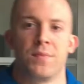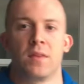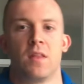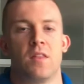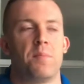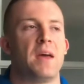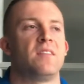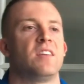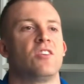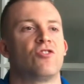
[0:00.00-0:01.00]
The
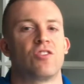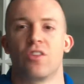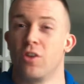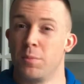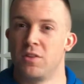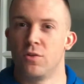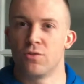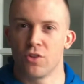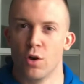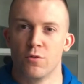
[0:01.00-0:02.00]
pacing's just a little bit too
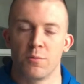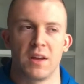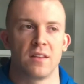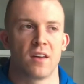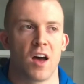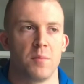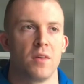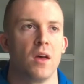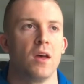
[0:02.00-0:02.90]
slow for me at times.